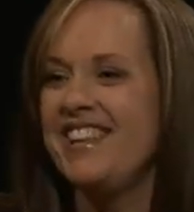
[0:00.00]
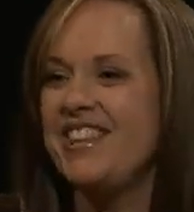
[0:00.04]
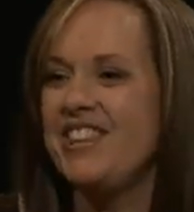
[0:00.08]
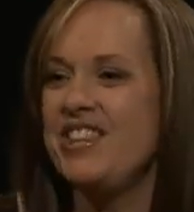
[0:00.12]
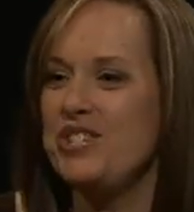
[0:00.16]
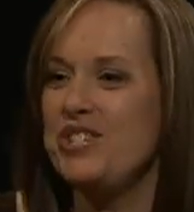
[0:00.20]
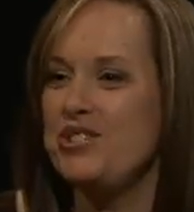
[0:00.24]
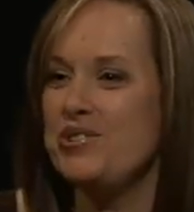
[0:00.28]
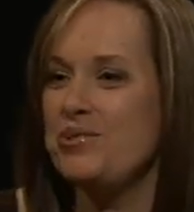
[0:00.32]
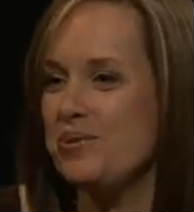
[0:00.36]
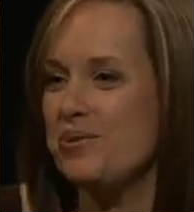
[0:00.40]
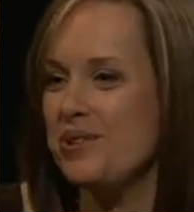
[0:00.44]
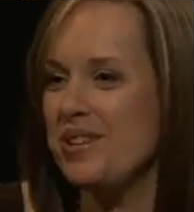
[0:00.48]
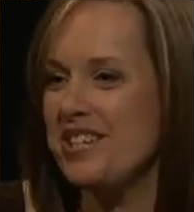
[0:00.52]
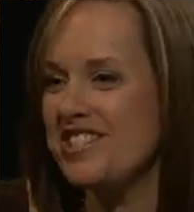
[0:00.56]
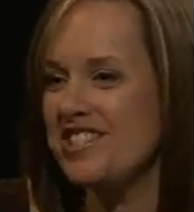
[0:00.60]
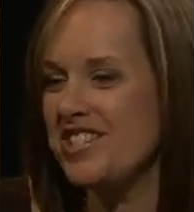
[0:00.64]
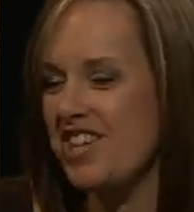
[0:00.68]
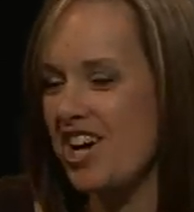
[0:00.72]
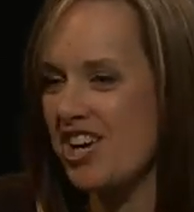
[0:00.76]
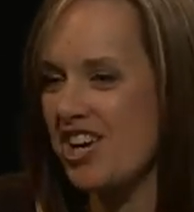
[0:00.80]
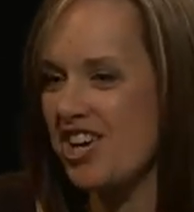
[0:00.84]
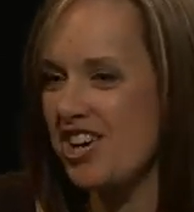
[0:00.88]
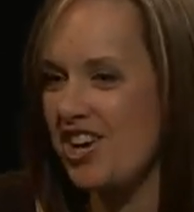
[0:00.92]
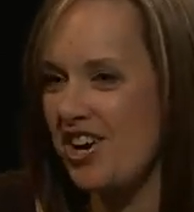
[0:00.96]

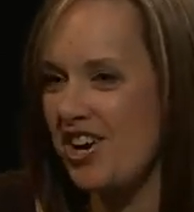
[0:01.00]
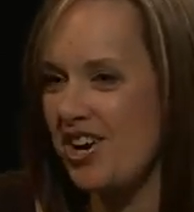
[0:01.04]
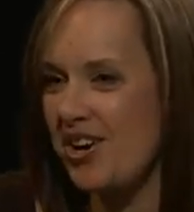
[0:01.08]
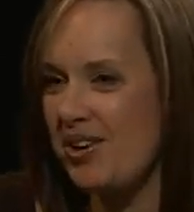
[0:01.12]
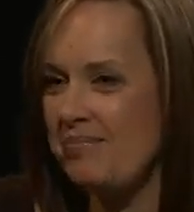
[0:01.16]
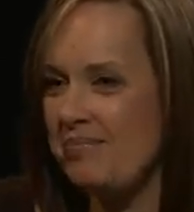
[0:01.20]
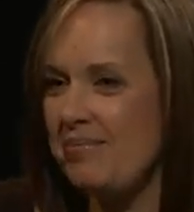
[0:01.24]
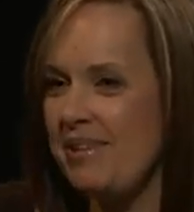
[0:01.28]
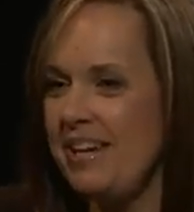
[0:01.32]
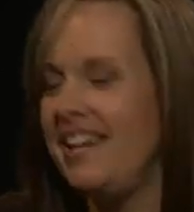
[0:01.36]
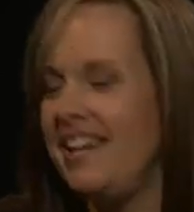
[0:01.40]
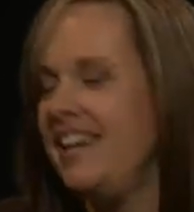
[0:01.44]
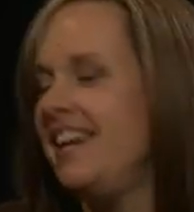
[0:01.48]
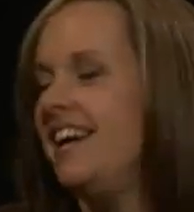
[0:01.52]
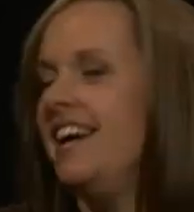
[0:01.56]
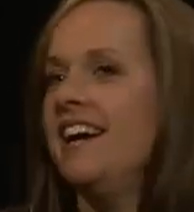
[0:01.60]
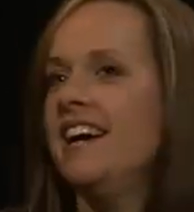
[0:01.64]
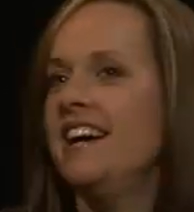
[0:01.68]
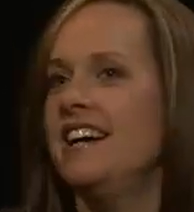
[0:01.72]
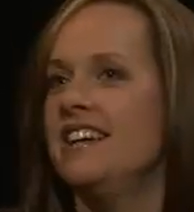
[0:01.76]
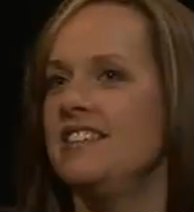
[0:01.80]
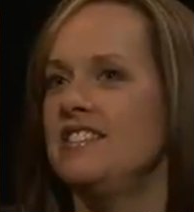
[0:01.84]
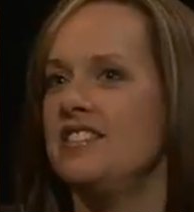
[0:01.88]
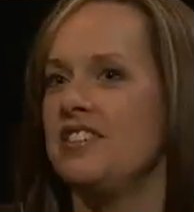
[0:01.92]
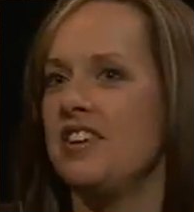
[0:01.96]
thedoula.com,
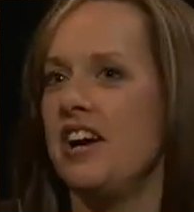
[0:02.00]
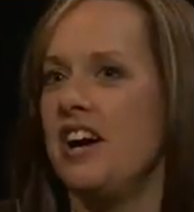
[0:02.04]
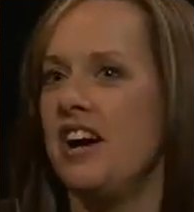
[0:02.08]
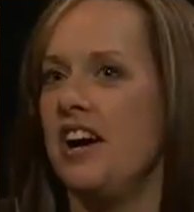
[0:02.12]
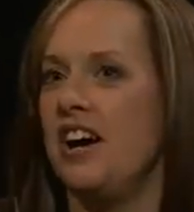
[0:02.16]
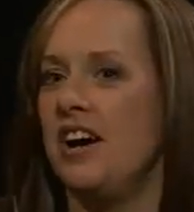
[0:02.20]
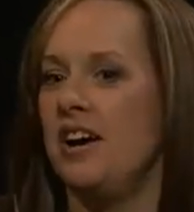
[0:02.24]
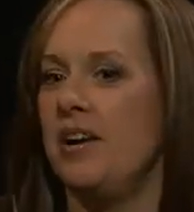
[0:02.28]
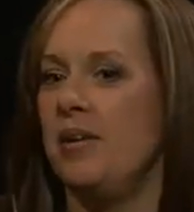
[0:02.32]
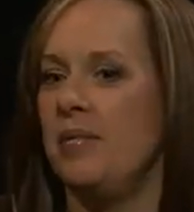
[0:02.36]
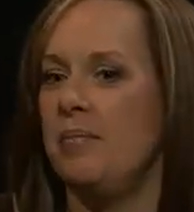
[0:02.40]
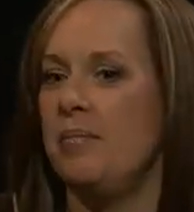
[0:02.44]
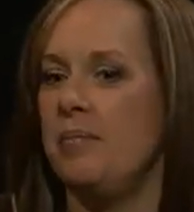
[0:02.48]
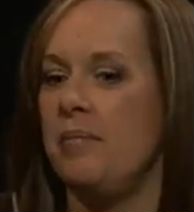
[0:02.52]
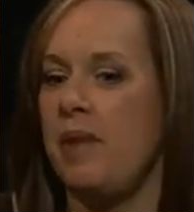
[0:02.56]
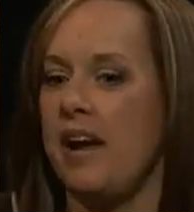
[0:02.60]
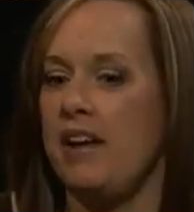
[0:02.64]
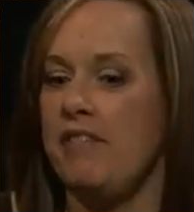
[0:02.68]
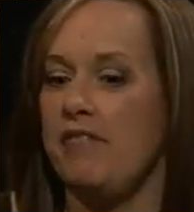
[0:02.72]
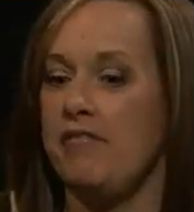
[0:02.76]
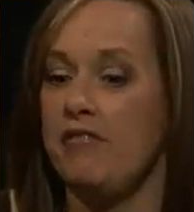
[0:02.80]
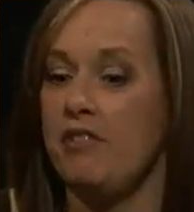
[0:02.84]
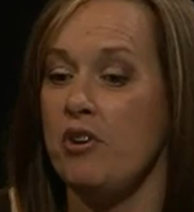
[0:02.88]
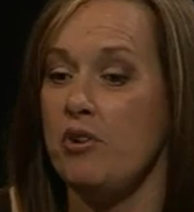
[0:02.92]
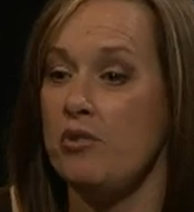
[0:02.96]
and
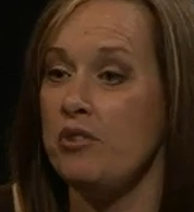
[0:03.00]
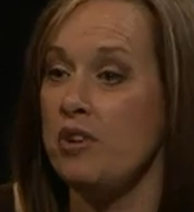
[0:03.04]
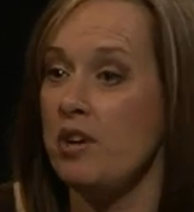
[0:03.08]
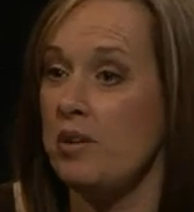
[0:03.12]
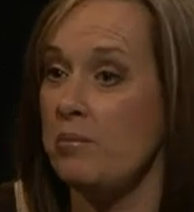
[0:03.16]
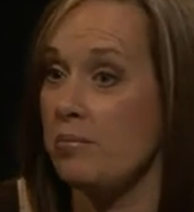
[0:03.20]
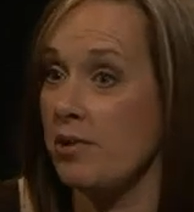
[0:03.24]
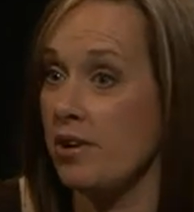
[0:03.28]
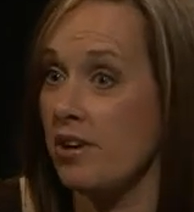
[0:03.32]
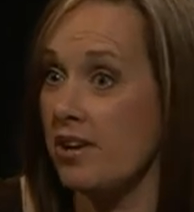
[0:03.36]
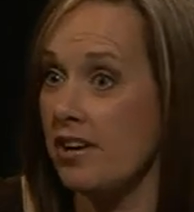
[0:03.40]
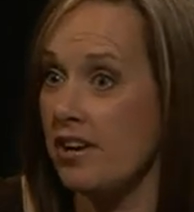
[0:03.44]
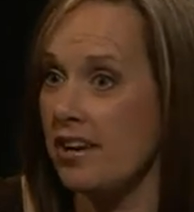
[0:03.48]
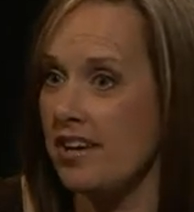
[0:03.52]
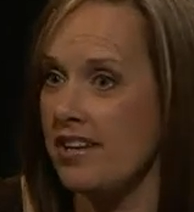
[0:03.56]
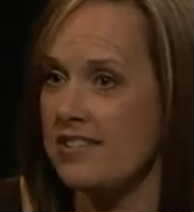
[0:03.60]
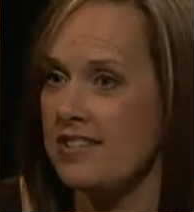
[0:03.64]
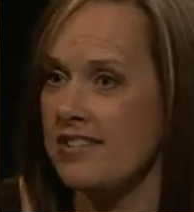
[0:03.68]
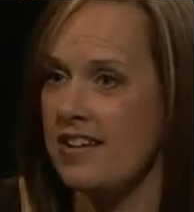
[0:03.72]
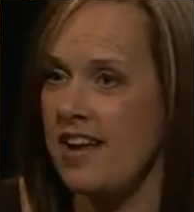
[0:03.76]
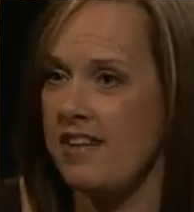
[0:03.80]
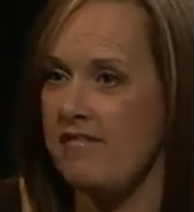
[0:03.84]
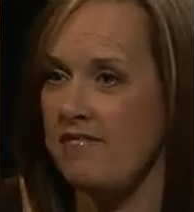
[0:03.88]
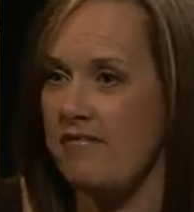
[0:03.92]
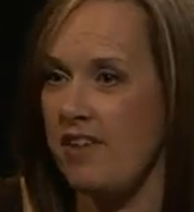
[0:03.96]
my phone number
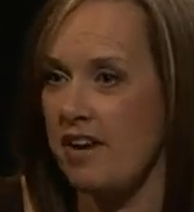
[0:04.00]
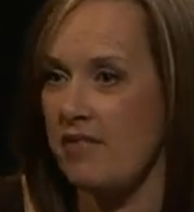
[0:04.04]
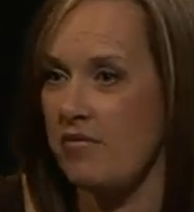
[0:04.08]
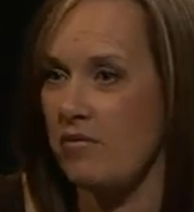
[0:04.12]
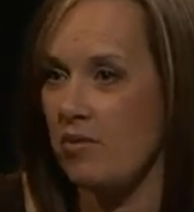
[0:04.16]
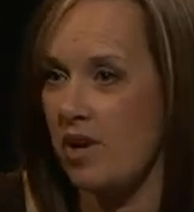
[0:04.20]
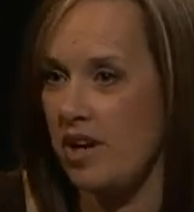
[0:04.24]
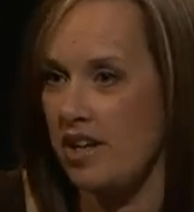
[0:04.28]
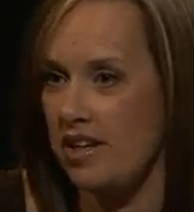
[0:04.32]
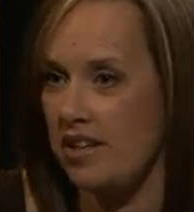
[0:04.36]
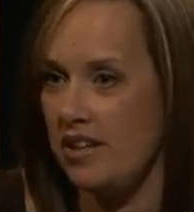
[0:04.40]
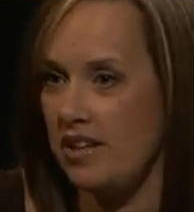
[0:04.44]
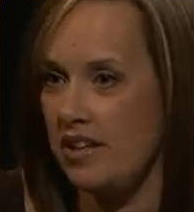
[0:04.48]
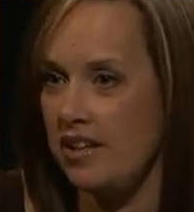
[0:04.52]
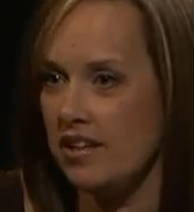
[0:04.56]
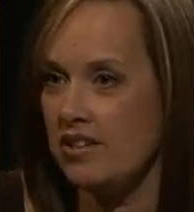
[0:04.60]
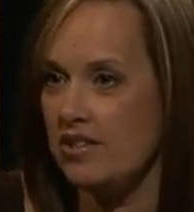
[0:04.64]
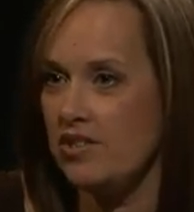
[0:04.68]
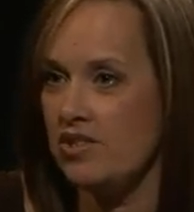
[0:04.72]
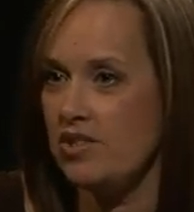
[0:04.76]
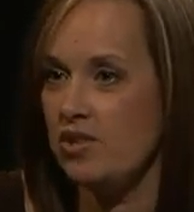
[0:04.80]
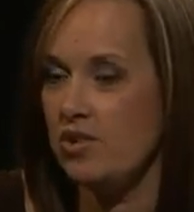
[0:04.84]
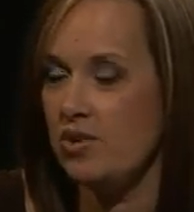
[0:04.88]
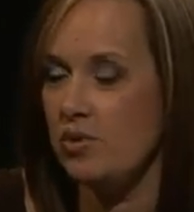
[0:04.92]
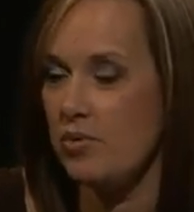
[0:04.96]
is
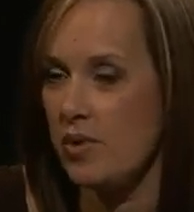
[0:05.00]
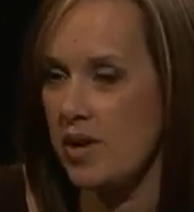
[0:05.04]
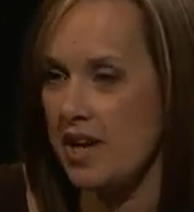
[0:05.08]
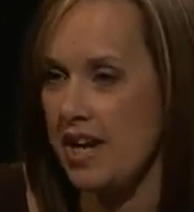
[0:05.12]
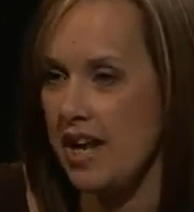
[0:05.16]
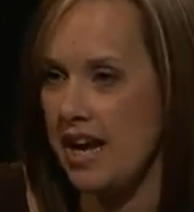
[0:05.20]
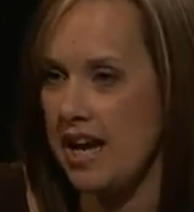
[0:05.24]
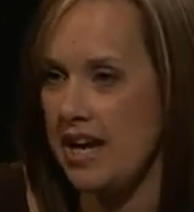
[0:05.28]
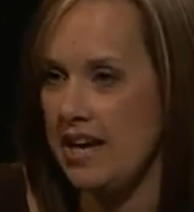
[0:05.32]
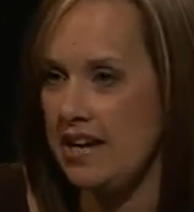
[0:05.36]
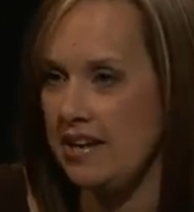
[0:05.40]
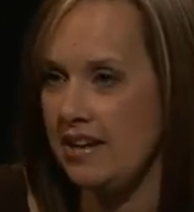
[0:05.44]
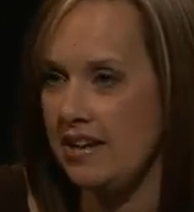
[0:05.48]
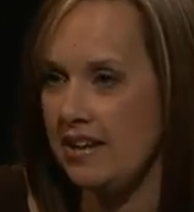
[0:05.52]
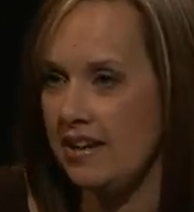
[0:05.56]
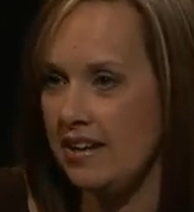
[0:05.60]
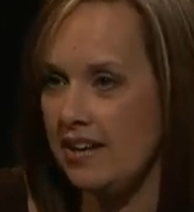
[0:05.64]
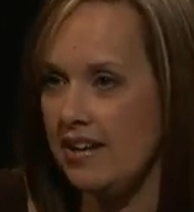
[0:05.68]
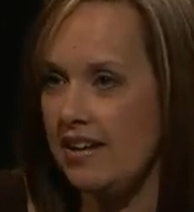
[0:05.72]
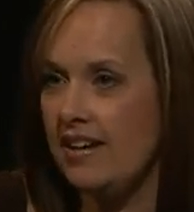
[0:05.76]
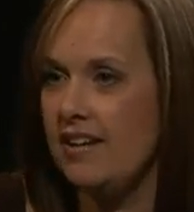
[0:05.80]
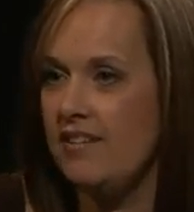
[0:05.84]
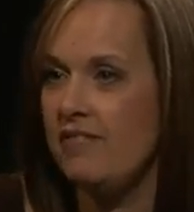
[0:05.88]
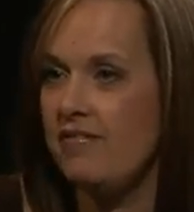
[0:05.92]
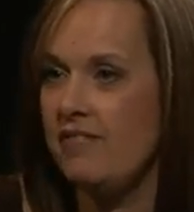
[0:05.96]

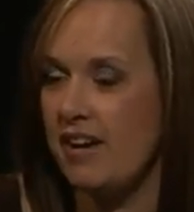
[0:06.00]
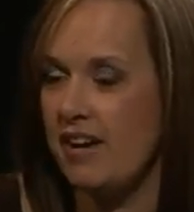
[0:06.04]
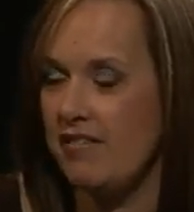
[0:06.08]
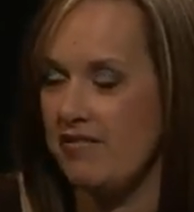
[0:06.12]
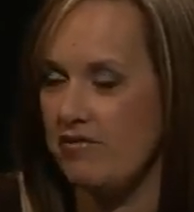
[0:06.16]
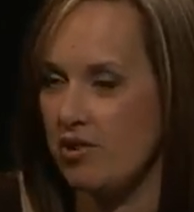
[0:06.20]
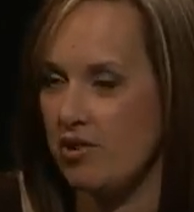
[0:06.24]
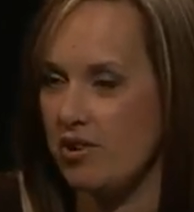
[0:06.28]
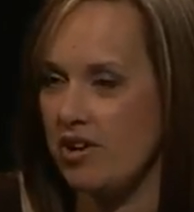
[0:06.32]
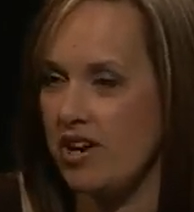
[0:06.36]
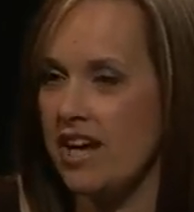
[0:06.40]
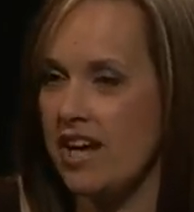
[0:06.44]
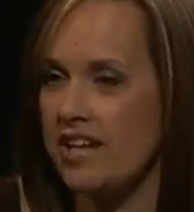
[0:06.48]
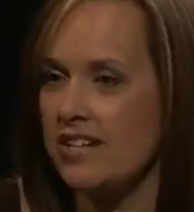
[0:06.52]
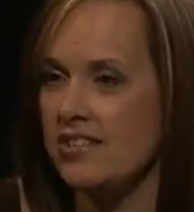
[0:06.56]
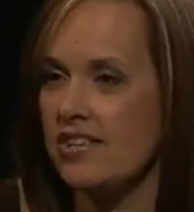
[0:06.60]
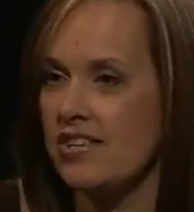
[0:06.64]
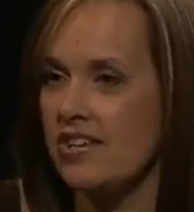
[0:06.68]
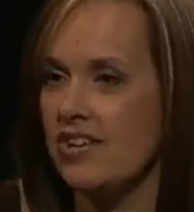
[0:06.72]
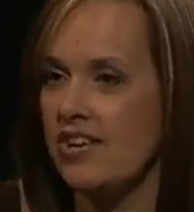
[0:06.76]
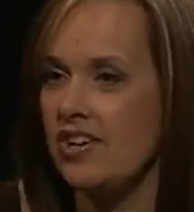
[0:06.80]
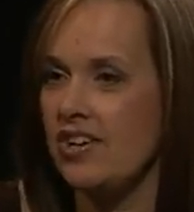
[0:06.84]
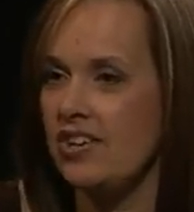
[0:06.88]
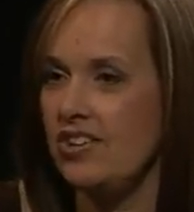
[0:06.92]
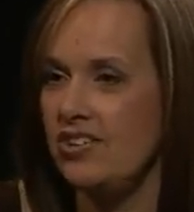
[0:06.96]

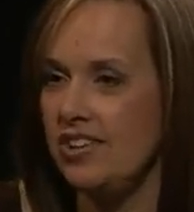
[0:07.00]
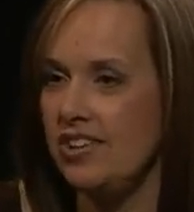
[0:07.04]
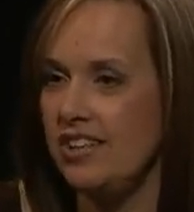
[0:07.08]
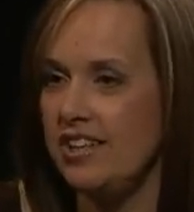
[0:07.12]
951-218-5490.